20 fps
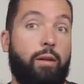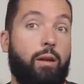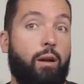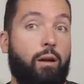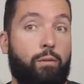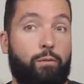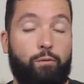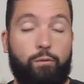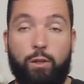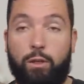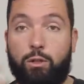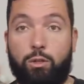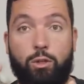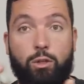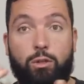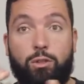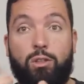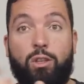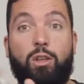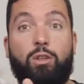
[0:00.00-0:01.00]
not
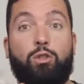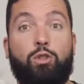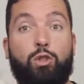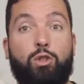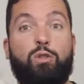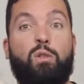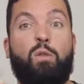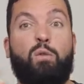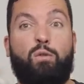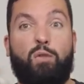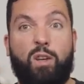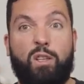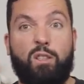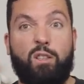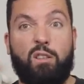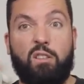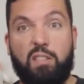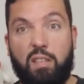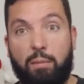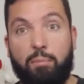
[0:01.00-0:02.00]
features, just
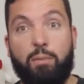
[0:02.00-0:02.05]
fixing